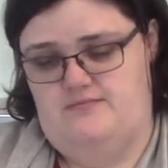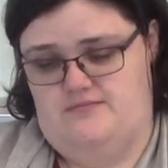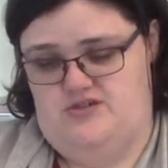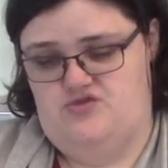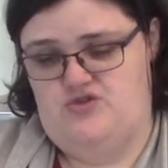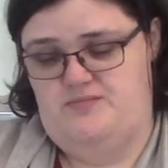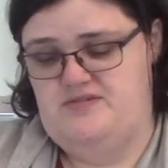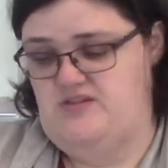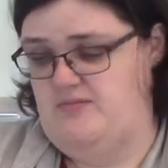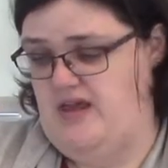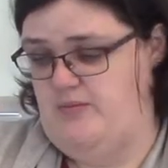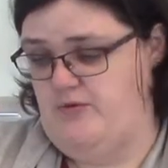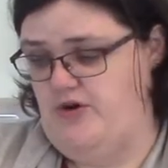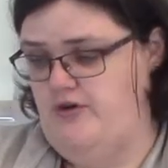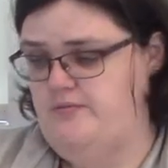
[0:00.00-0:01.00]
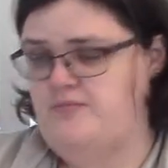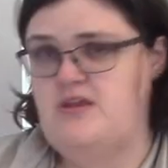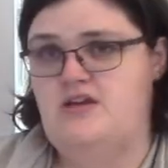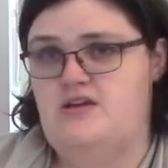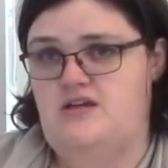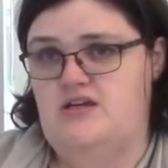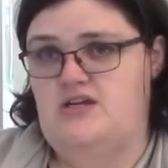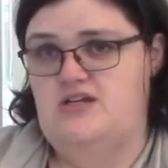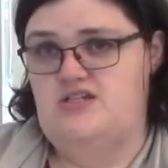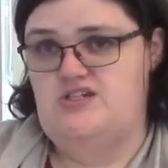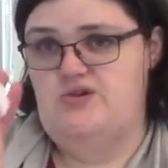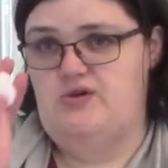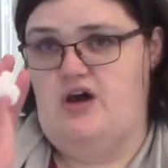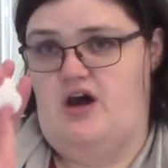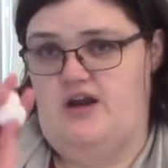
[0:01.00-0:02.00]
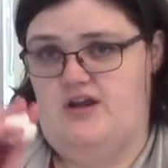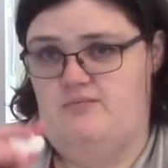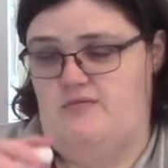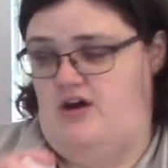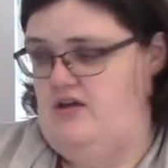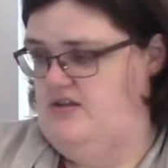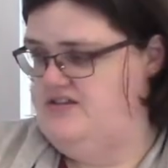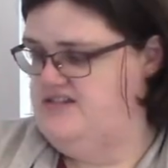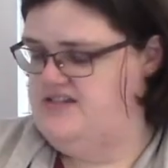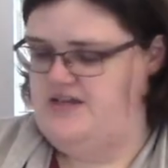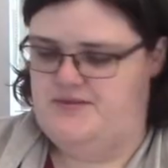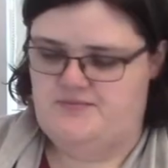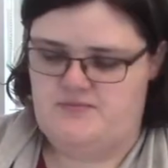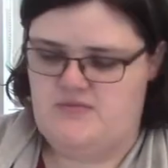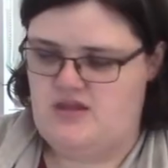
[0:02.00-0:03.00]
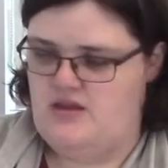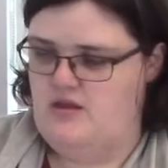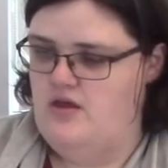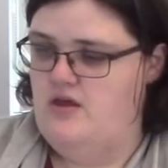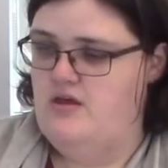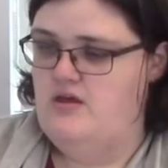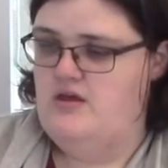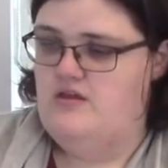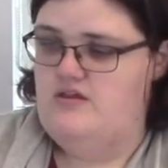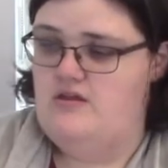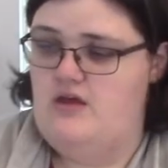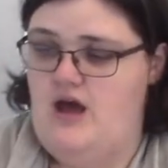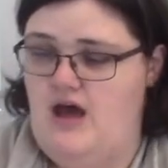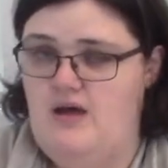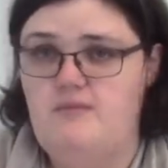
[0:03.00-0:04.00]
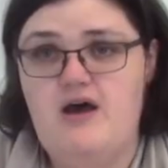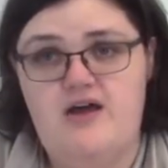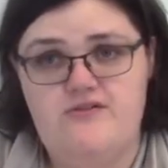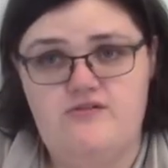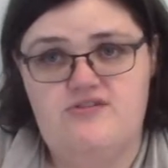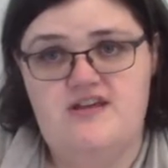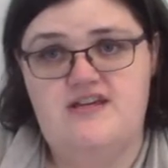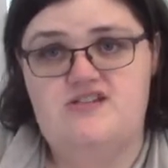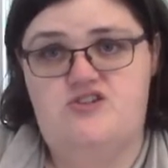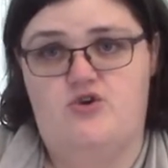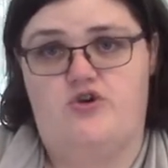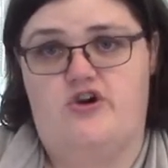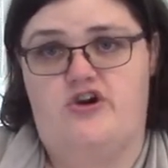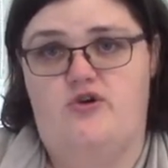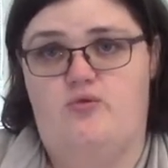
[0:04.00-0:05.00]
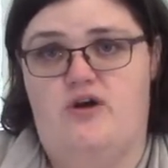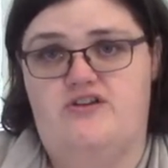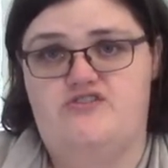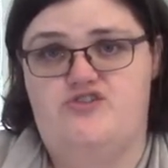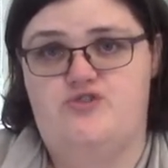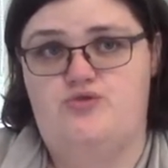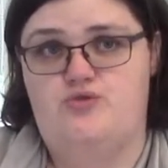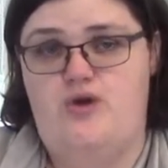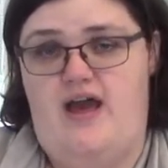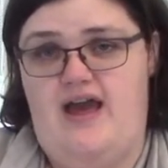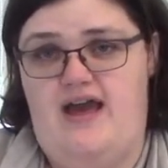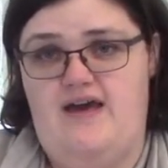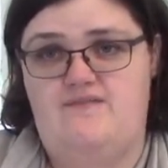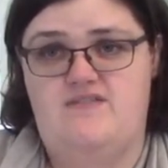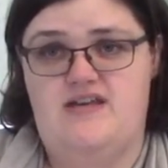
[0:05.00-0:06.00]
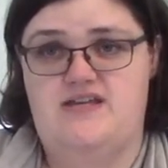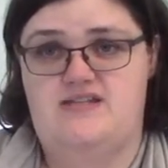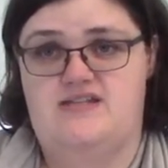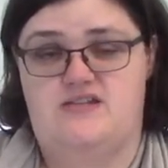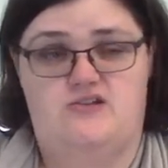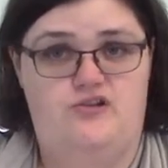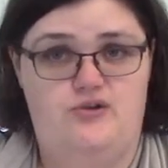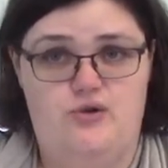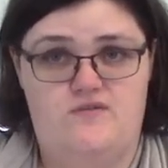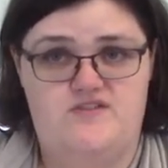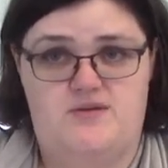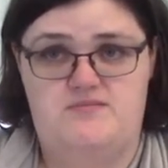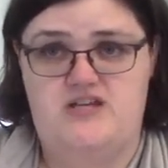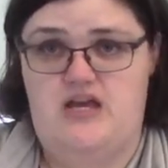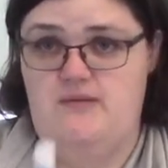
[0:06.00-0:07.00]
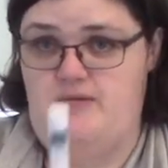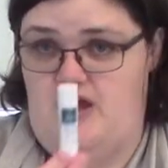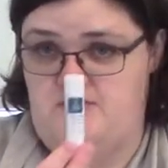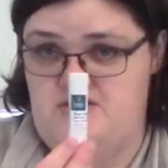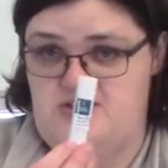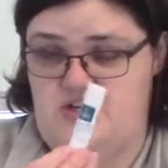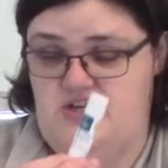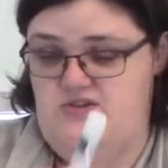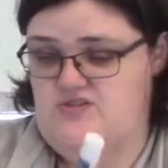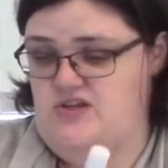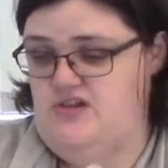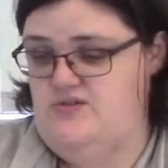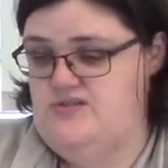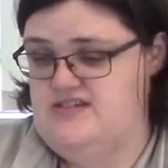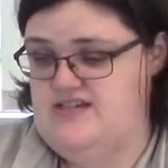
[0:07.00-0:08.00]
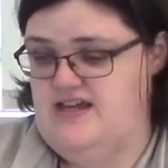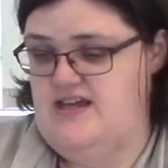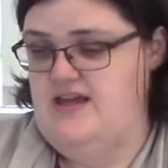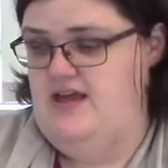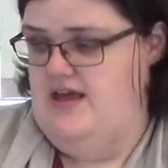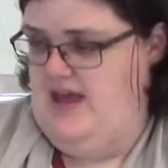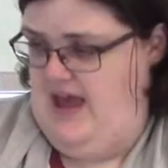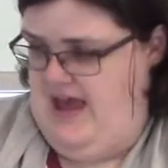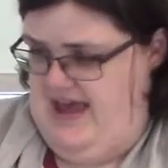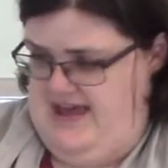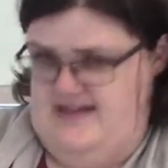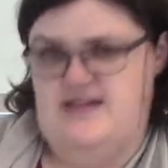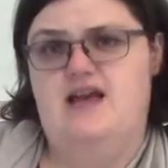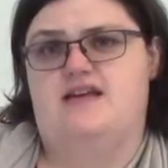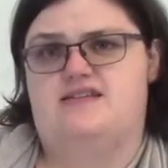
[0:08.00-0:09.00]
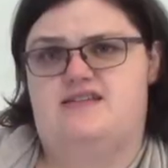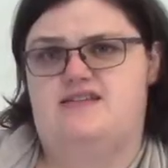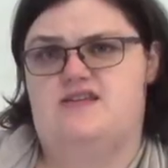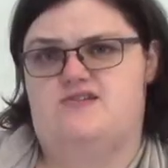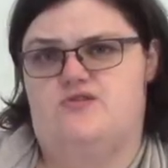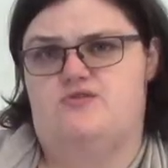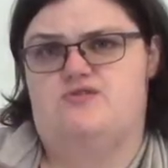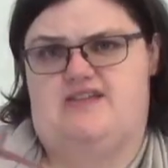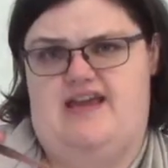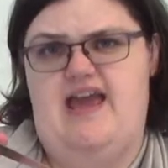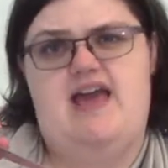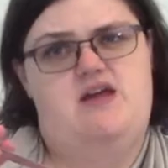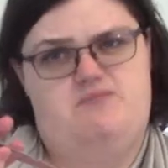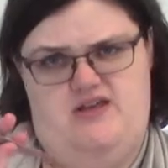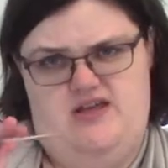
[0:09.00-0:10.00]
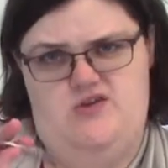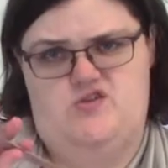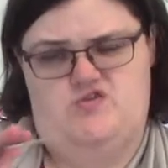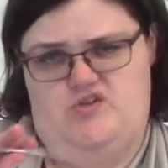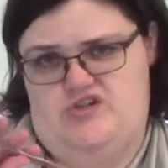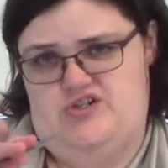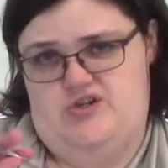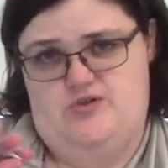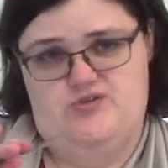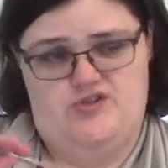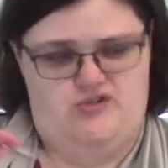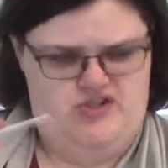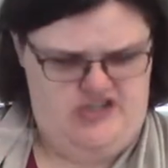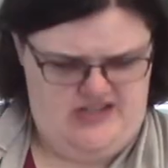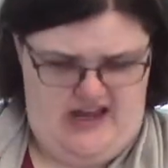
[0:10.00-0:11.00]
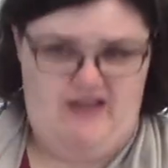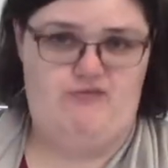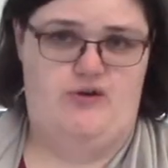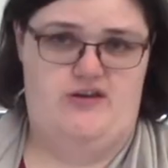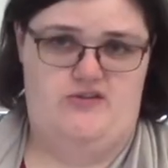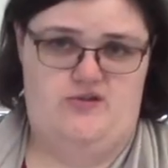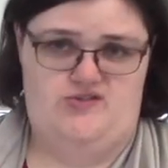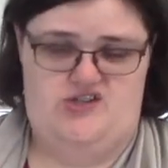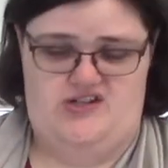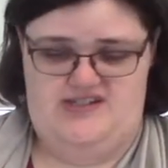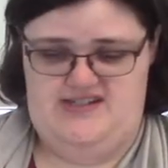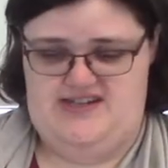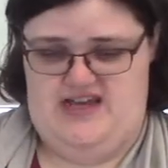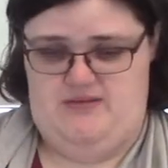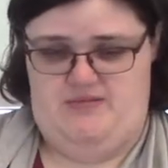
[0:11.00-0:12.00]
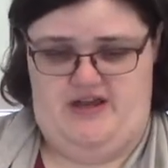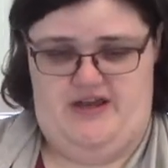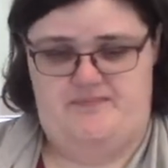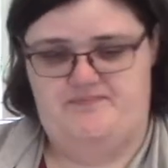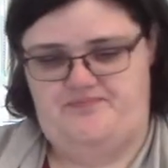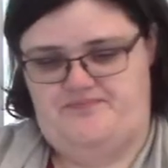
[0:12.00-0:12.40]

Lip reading: strips of paper, 2 cotton balls. Other things you're going to want to have is a glue of some type. I'm just going to use a glue stick, and scissors can be useful too, so just have one of those on standby.